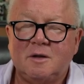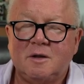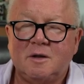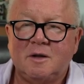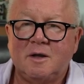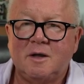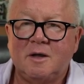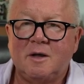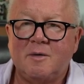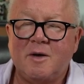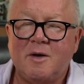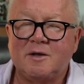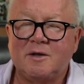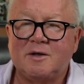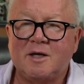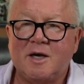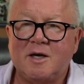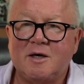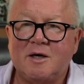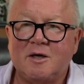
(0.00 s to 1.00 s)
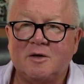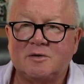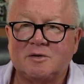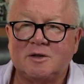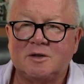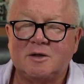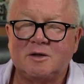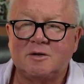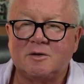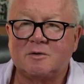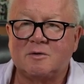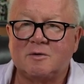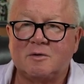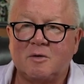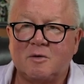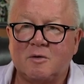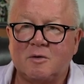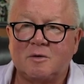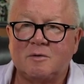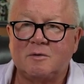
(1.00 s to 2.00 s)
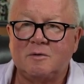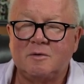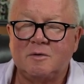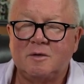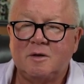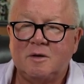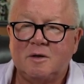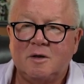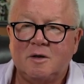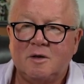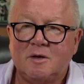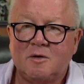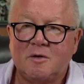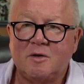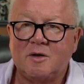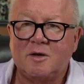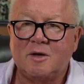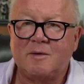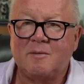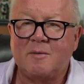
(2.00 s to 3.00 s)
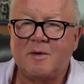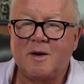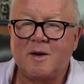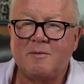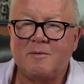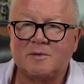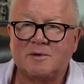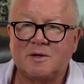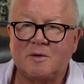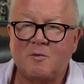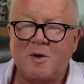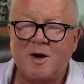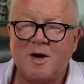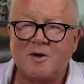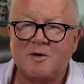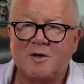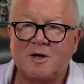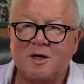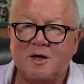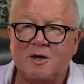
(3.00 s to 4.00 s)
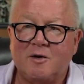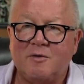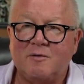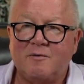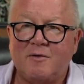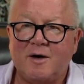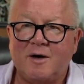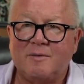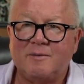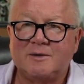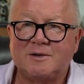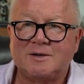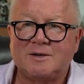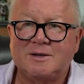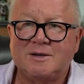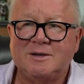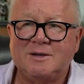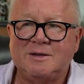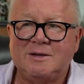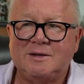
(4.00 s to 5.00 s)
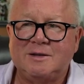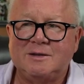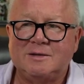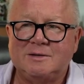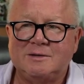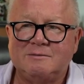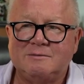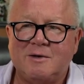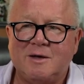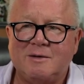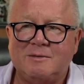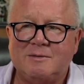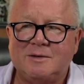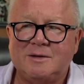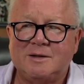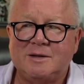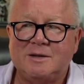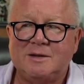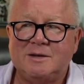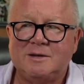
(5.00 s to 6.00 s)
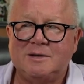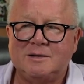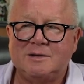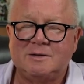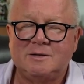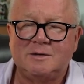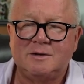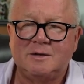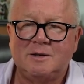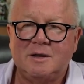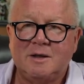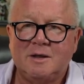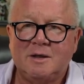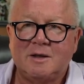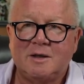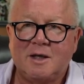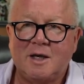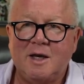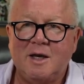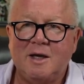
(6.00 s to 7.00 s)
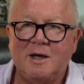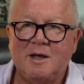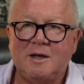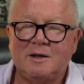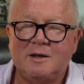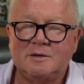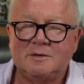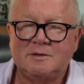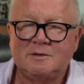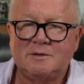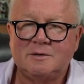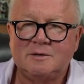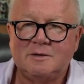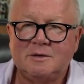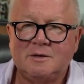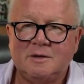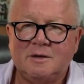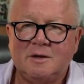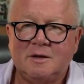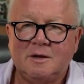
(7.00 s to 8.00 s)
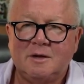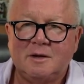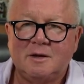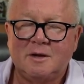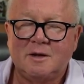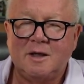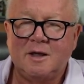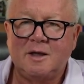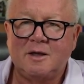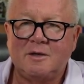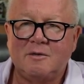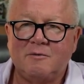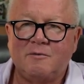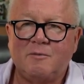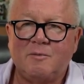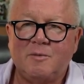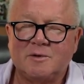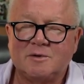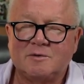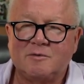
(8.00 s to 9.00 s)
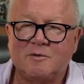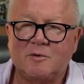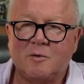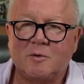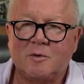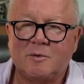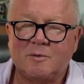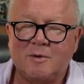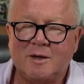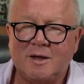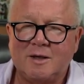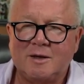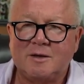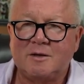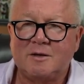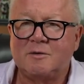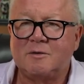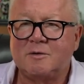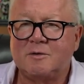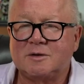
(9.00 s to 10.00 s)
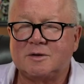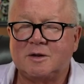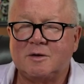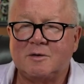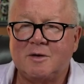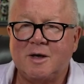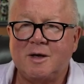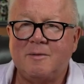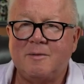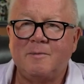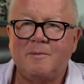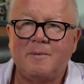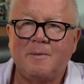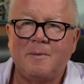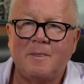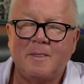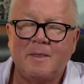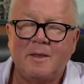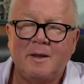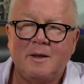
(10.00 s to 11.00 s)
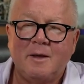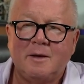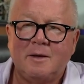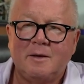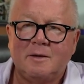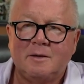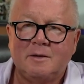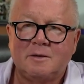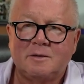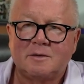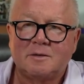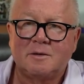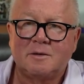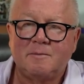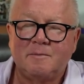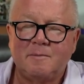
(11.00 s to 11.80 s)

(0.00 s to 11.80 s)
Yeah, I'm not diagnosing or anything. I'm like, say, wow, you're kind of low in vitamin C and vitamin D and K, and yeah, you must feel horrible. I do. So yeah. So,